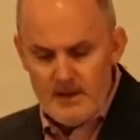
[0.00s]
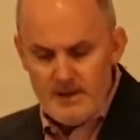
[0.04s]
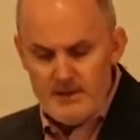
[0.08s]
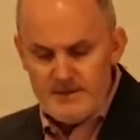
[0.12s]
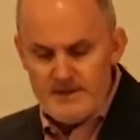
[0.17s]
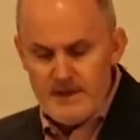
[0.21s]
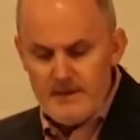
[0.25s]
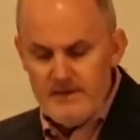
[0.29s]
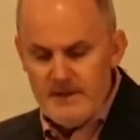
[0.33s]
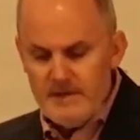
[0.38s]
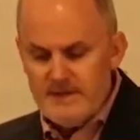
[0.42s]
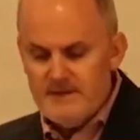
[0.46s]

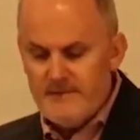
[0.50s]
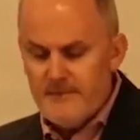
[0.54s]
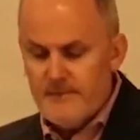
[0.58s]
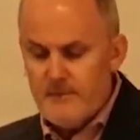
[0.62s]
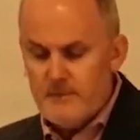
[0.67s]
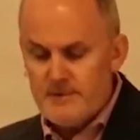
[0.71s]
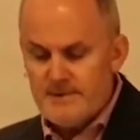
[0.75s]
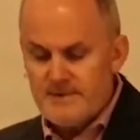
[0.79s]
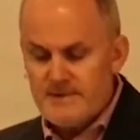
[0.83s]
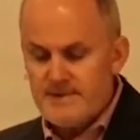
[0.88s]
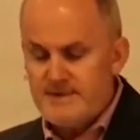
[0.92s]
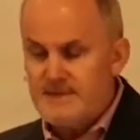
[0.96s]
So these
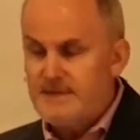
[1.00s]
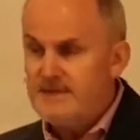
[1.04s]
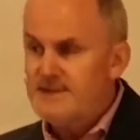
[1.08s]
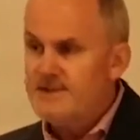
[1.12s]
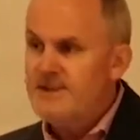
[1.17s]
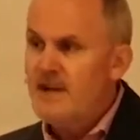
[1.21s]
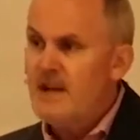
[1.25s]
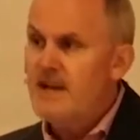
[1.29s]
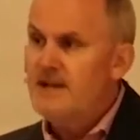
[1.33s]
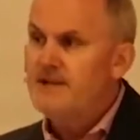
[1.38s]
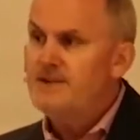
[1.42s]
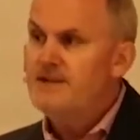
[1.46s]
forces are
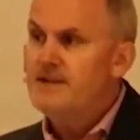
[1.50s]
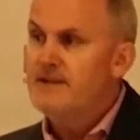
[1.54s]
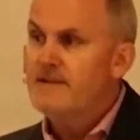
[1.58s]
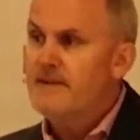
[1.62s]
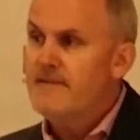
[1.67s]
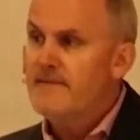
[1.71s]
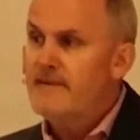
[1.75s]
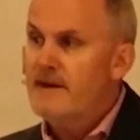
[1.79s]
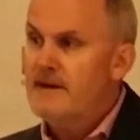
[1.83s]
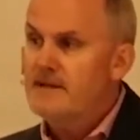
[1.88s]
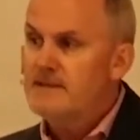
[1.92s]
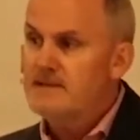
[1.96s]
changing the
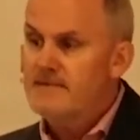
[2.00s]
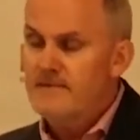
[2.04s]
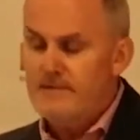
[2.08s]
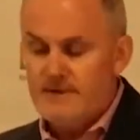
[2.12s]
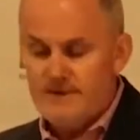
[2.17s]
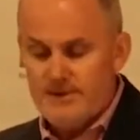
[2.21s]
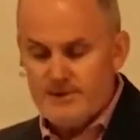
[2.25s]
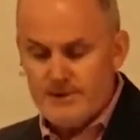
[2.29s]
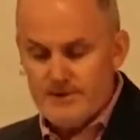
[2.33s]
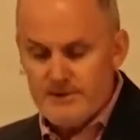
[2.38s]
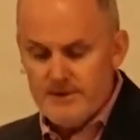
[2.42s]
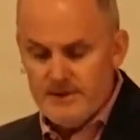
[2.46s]
face of
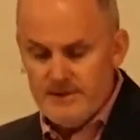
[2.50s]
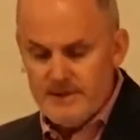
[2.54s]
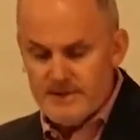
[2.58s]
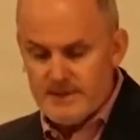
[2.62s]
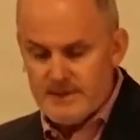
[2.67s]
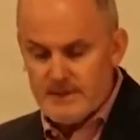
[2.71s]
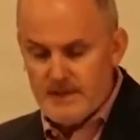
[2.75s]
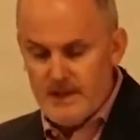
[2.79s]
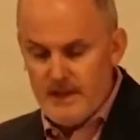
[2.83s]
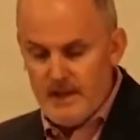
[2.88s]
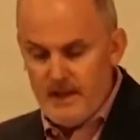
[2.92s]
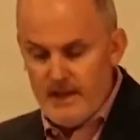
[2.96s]

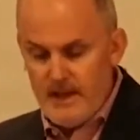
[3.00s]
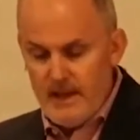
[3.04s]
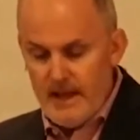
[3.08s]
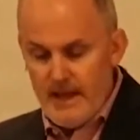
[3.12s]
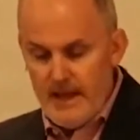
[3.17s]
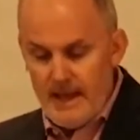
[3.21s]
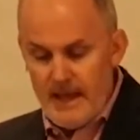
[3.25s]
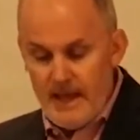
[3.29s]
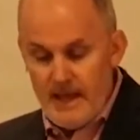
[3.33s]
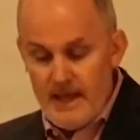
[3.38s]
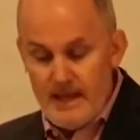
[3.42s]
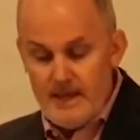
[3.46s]
insurance
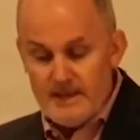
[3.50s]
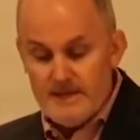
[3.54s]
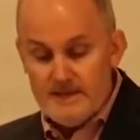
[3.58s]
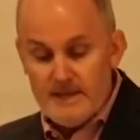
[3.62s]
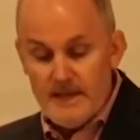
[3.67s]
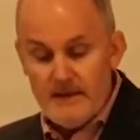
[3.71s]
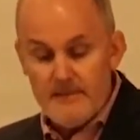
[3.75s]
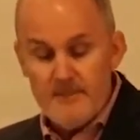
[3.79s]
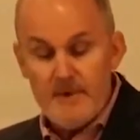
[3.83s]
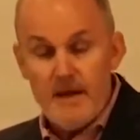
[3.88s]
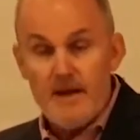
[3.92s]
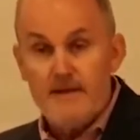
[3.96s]
and
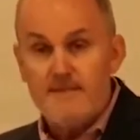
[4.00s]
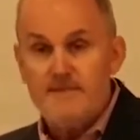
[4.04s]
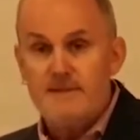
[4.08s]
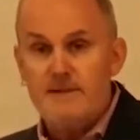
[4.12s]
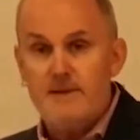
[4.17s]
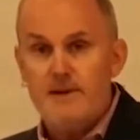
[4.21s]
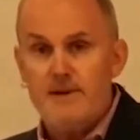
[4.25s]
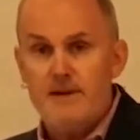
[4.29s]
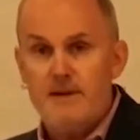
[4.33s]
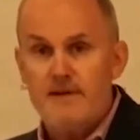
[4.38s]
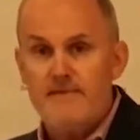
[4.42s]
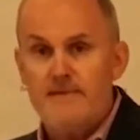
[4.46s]
have
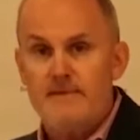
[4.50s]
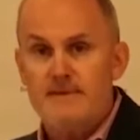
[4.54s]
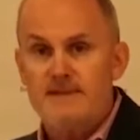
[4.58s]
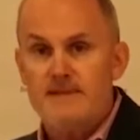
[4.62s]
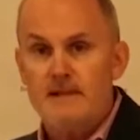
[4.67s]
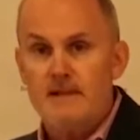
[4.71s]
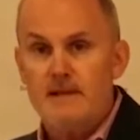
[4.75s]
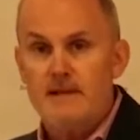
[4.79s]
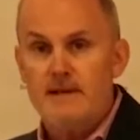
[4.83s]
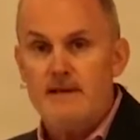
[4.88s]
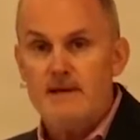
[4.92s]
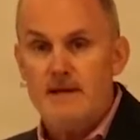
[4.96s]
certainly
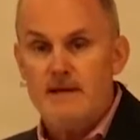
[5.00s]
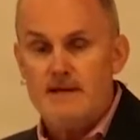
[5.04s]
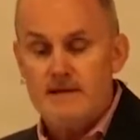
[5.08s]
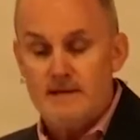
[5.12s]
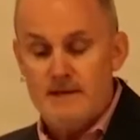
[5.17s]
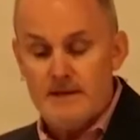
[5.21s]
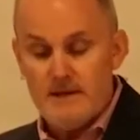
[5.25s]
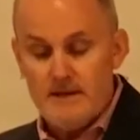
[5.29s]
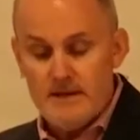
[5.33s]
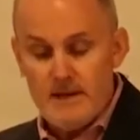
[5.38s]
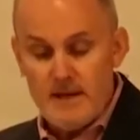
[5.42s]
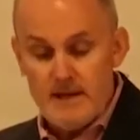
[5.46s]

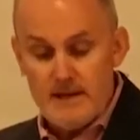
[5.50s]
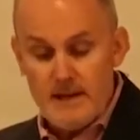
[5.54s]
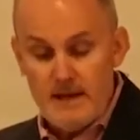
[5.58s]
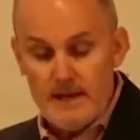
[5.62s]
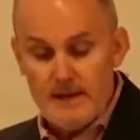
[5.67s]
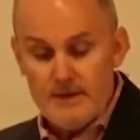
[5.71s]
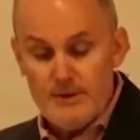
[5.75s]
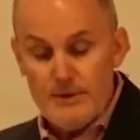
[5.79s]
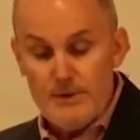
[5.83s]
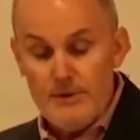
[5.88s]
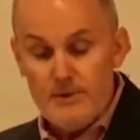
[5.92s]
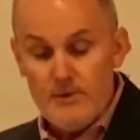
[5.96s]
facilitated
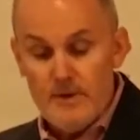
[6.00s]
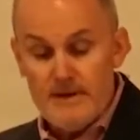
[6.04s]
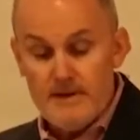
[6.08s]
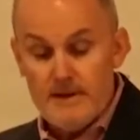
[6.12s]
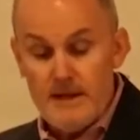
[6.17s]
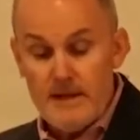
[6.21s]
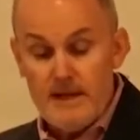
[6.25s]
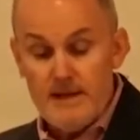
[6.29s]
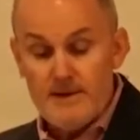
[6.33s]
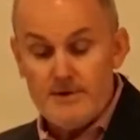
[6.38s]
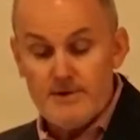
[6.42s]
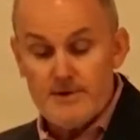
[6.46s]
new
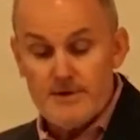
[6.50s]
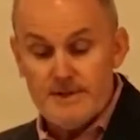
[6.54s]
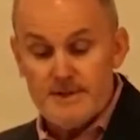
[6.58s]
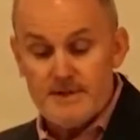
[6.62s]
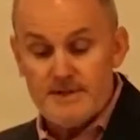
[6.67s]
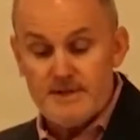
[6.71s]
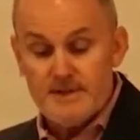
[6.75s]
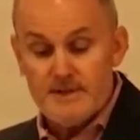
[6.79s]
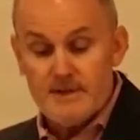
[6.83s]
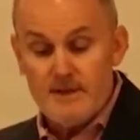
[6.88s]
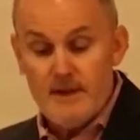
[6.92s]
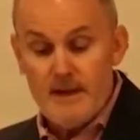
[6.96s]

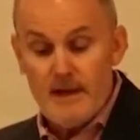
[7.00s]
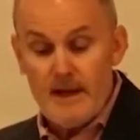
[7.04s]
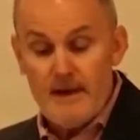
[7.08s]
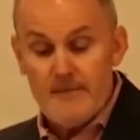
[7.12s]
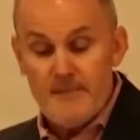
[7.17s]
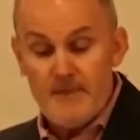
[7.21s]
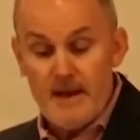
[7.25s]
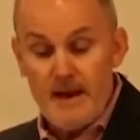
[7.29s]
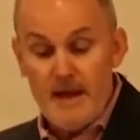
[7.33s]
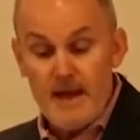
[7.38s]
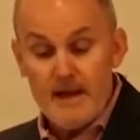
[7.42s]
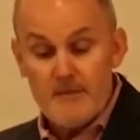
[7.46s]
entrants
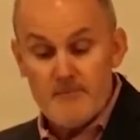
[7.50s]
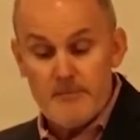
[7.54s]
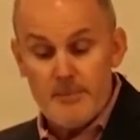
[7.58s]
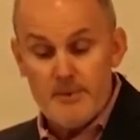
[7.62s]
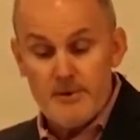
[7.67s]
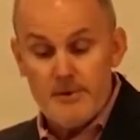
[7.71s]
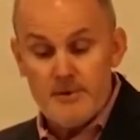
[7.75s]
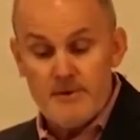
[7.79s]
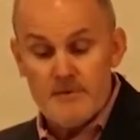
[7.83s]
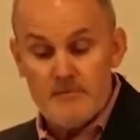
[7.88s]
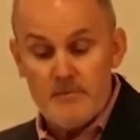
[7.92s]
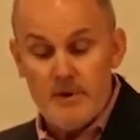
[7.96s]
that aren't
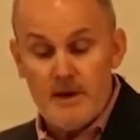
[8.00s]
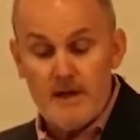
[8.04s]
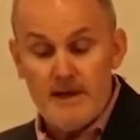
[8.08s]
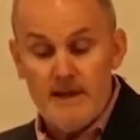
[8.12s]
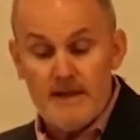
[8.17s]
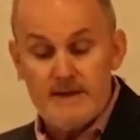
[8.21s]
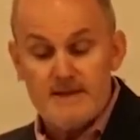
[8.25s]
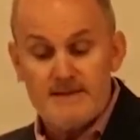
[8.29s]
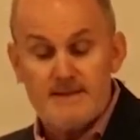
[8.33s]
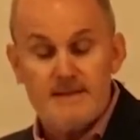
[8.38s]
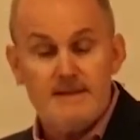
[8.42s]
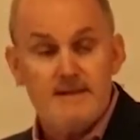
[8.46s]
burdened by
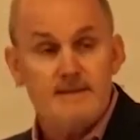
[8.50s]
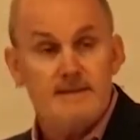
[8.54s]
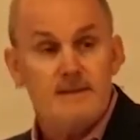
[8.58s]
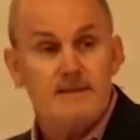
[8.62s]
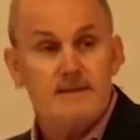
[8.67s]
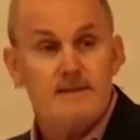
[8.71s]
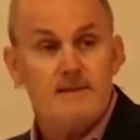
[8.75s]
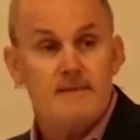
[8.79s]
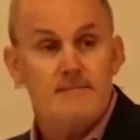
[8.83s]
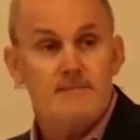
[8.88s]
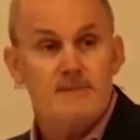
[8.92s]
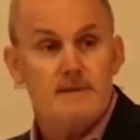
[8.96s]
legacy
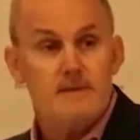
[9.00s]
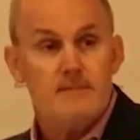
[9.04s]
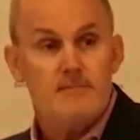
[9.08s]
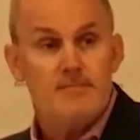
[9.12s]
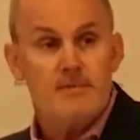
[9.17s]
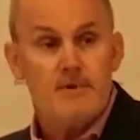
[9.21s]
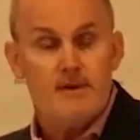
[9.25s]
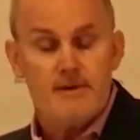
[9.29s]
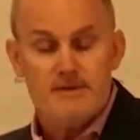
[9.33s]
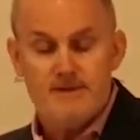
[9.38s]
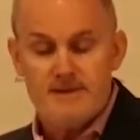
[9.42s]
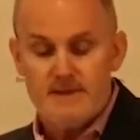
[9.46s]
systems and
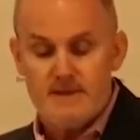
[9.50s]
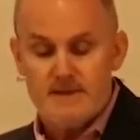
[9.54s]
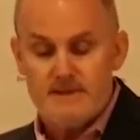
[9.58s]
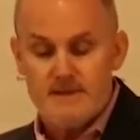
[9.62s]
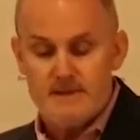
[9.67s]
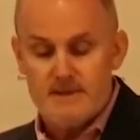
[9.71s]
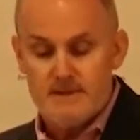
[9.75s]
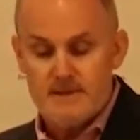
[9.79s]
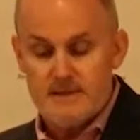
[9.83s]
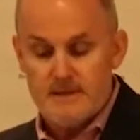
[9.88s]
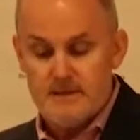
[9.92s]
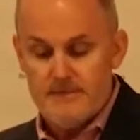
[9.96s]

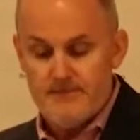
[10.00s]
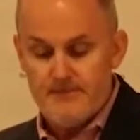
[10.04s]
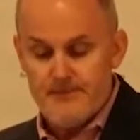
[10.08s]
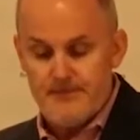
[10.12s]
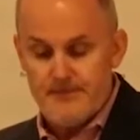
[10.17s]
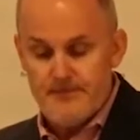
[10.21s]
processes.